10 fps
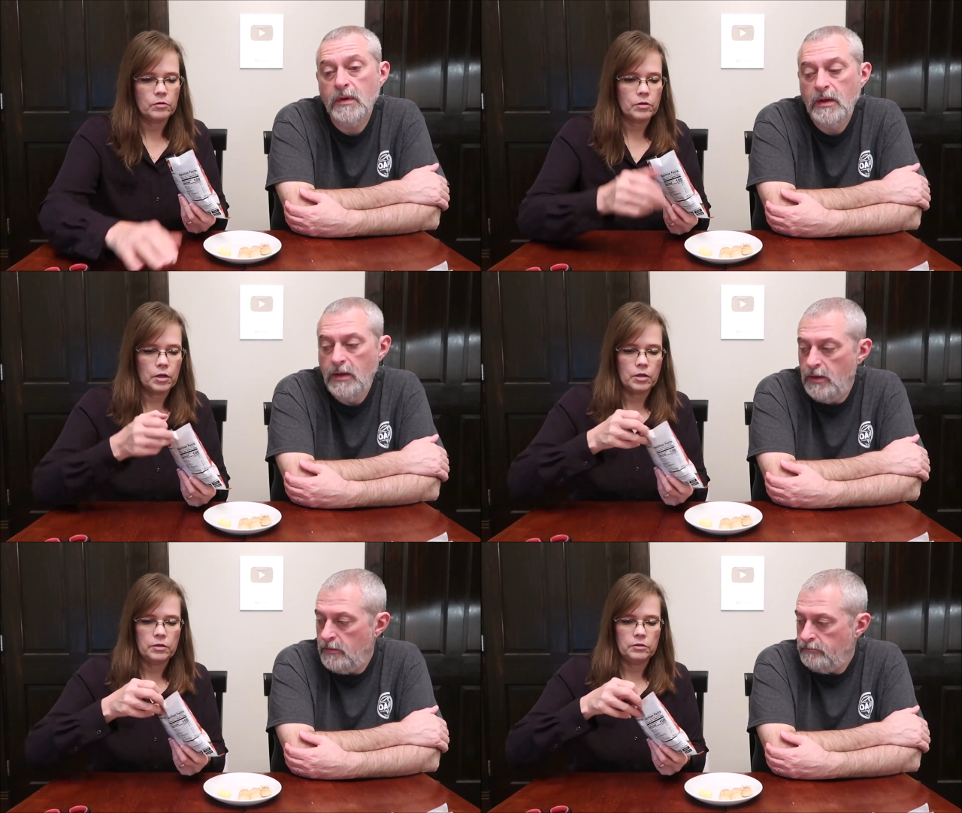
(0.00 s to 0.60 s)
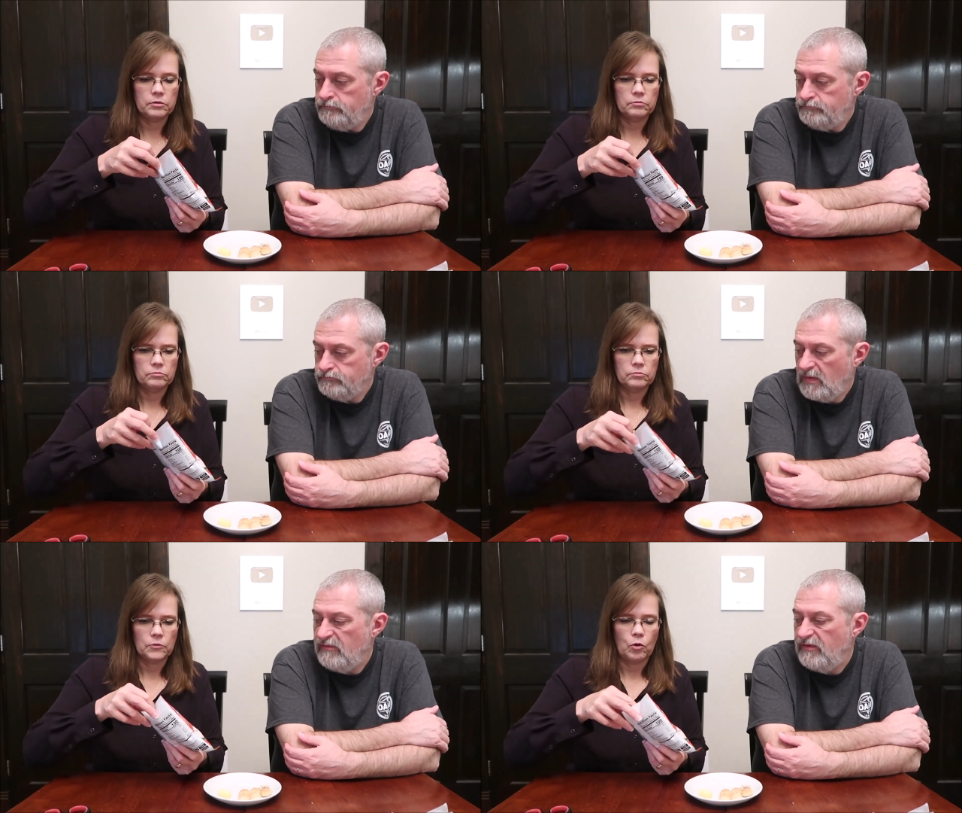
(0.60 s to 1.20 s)
Speaker 1: Okay.
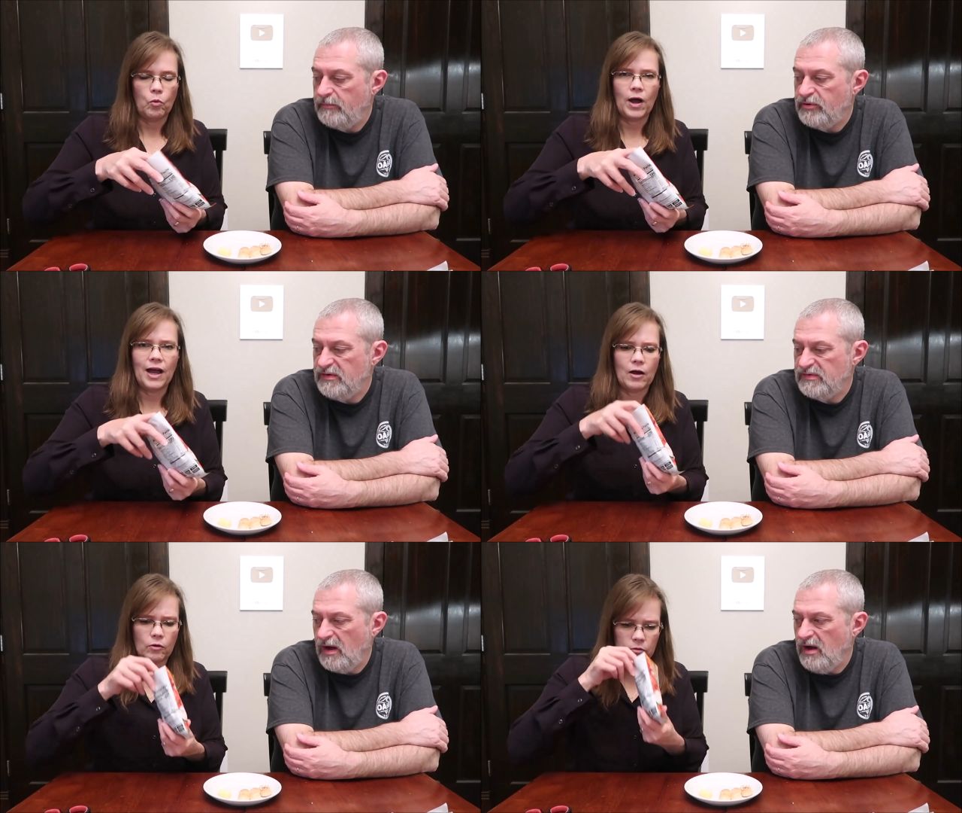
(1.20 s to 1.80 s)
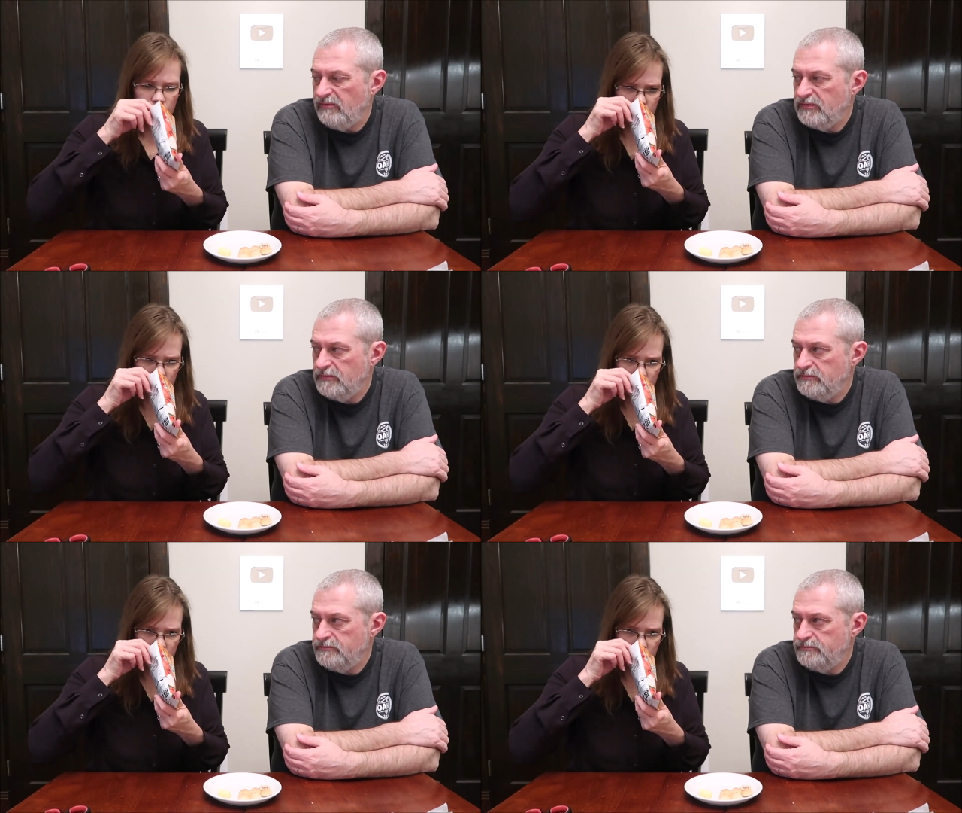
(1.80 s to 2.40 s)
They felt wow. pretty soft.
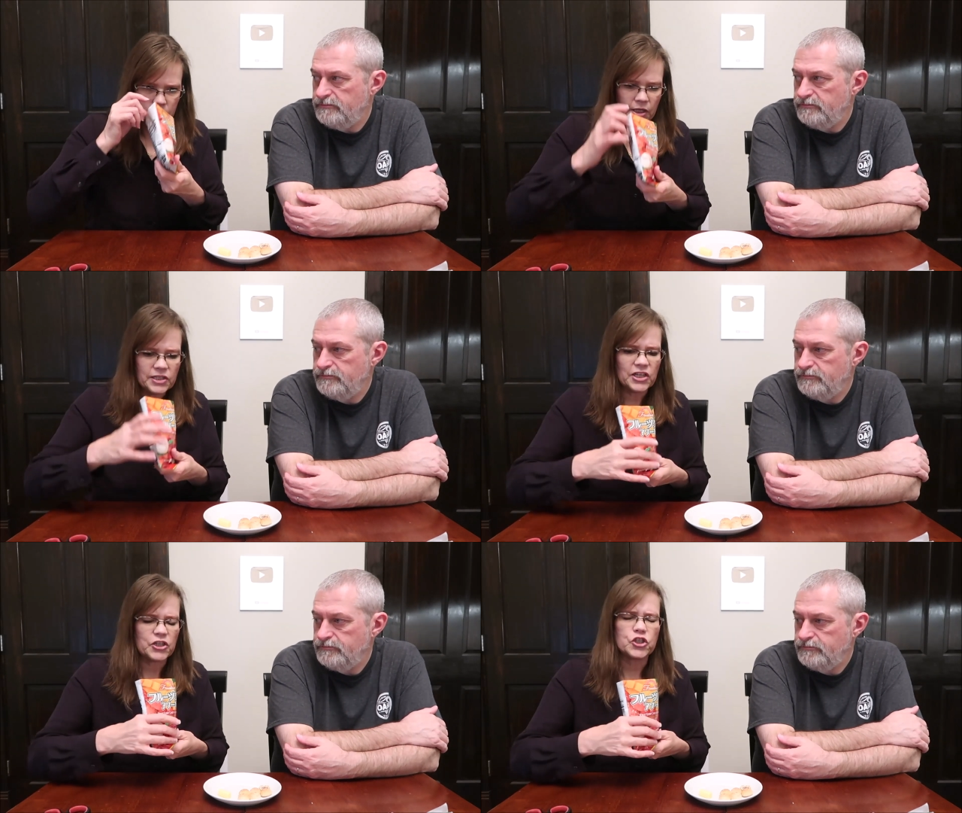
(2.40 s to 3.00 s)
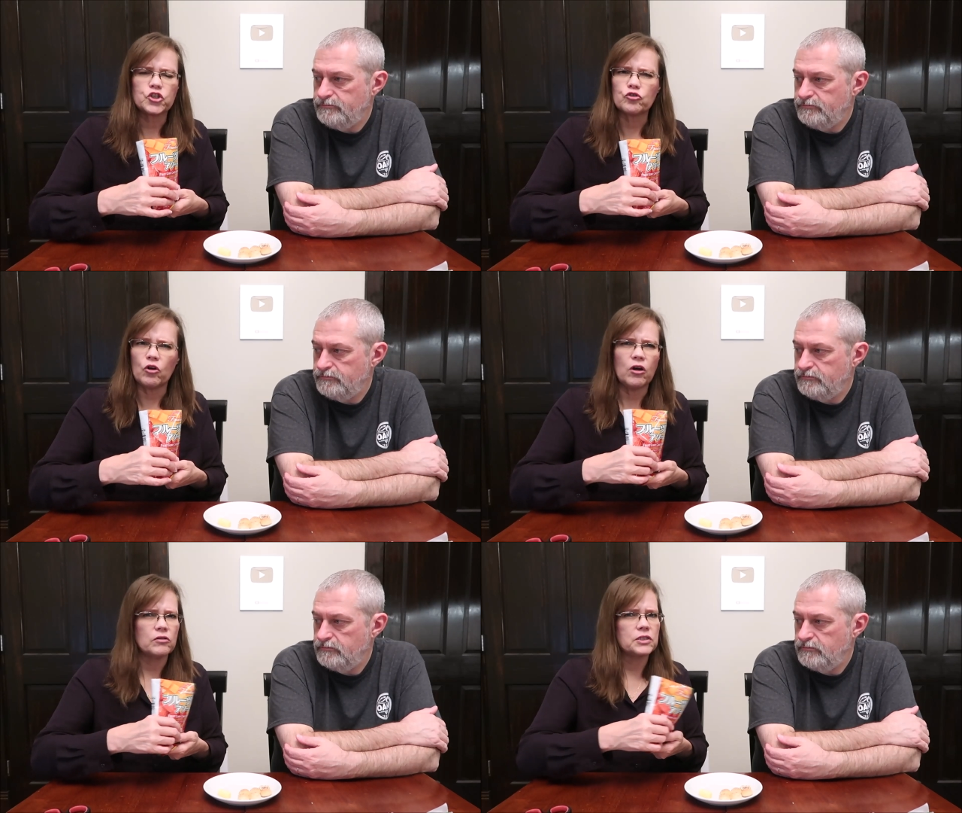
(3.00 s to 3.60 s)
That's a
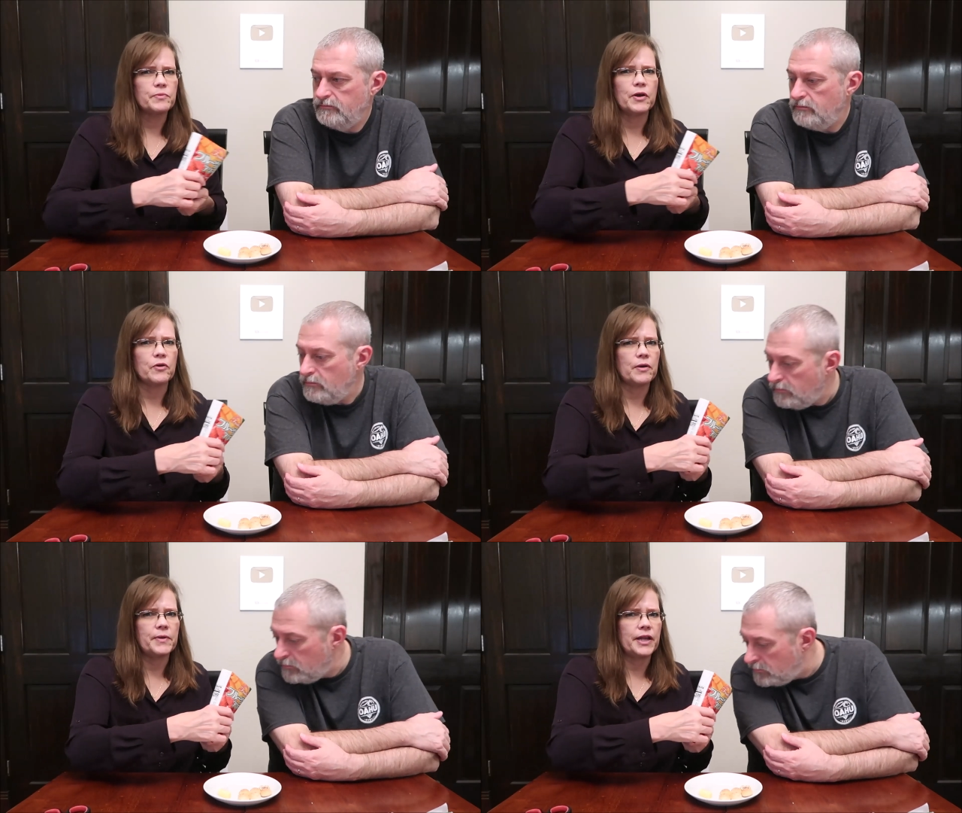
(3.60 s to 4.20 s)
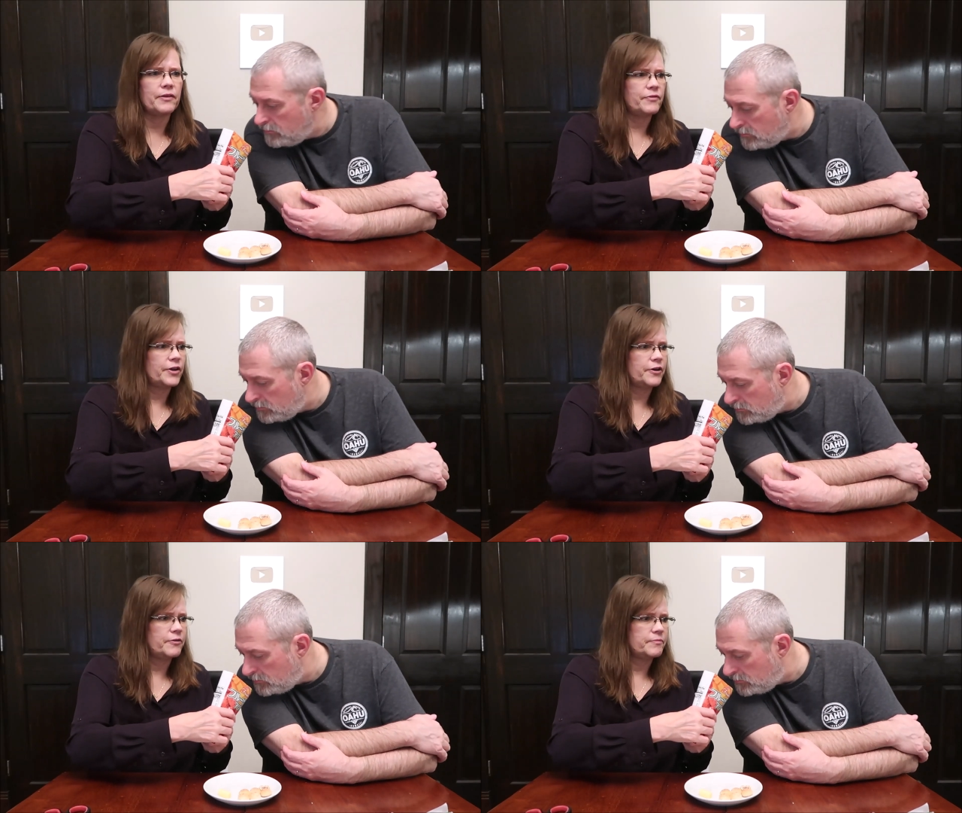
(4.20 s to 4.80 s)
strong smell coming out
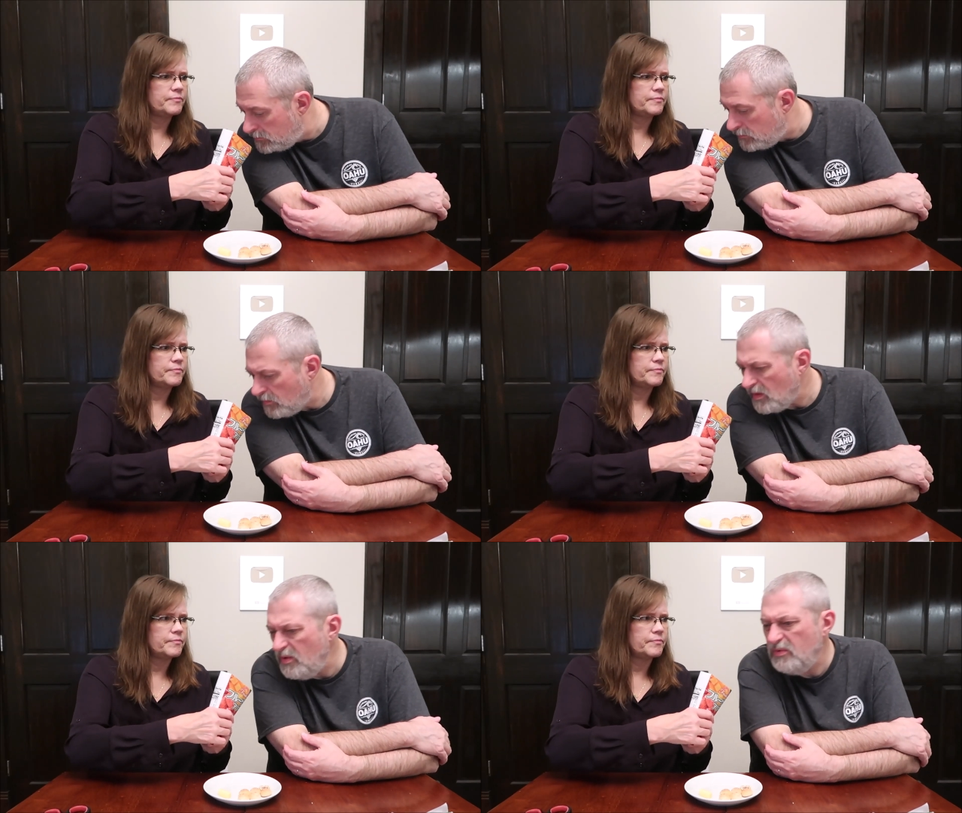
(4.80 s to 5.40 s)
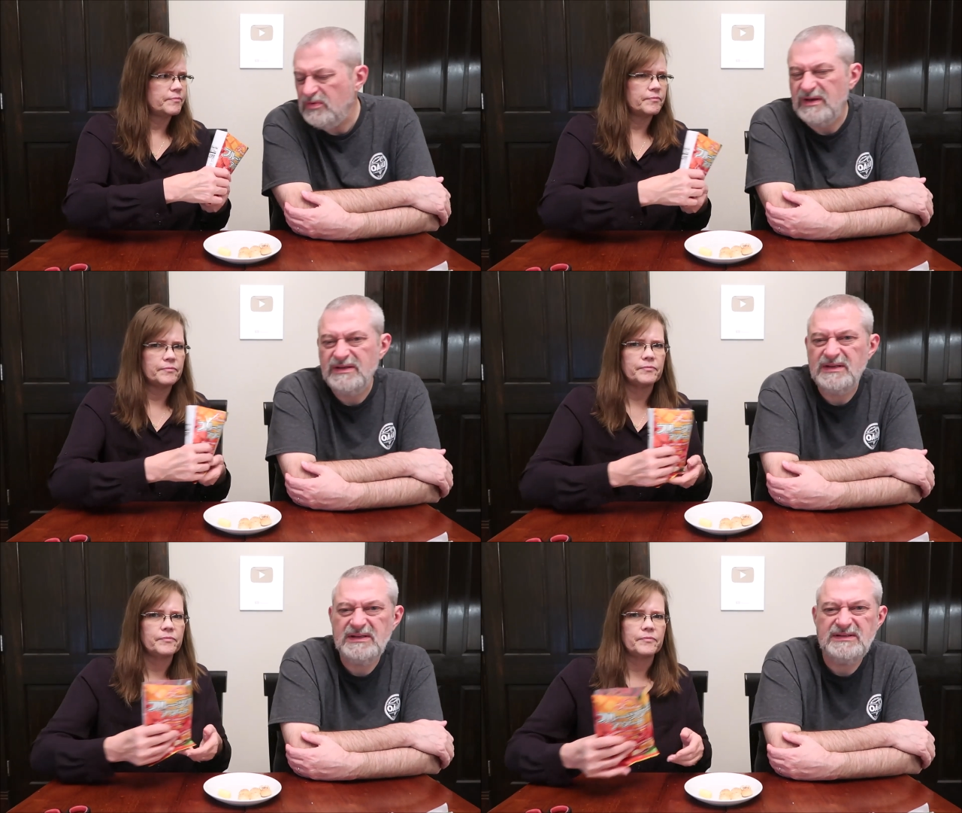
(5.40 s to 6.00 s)
there.
Speaker 2: Ooh,
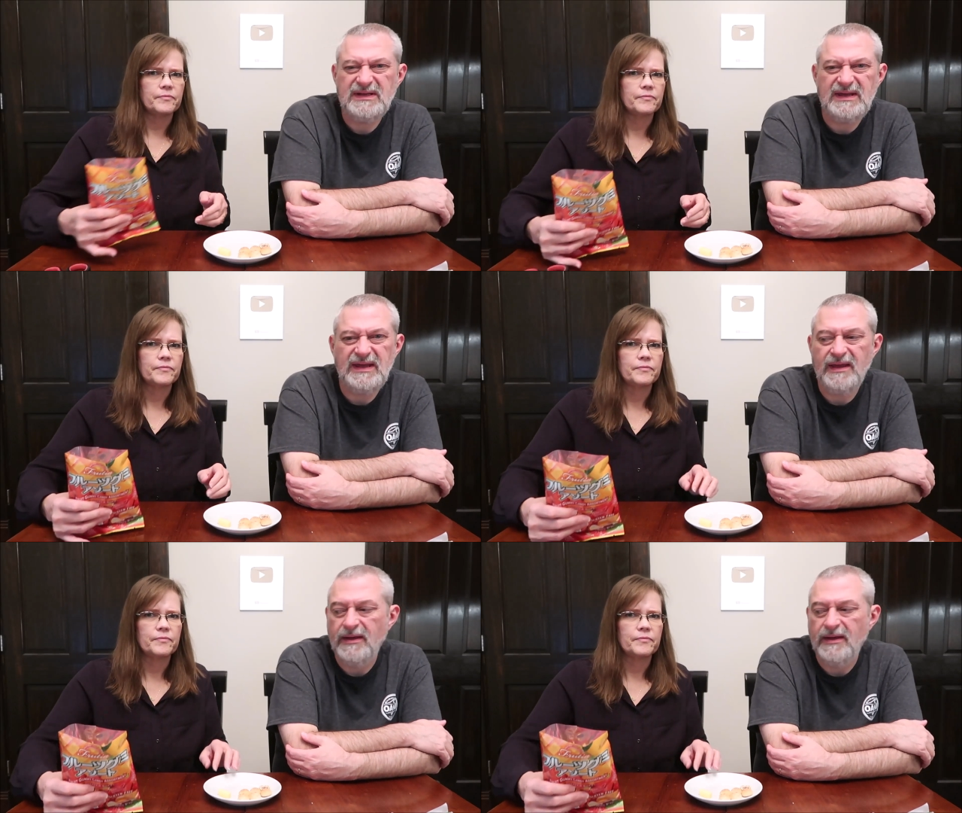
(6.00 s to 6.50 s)
these stinky.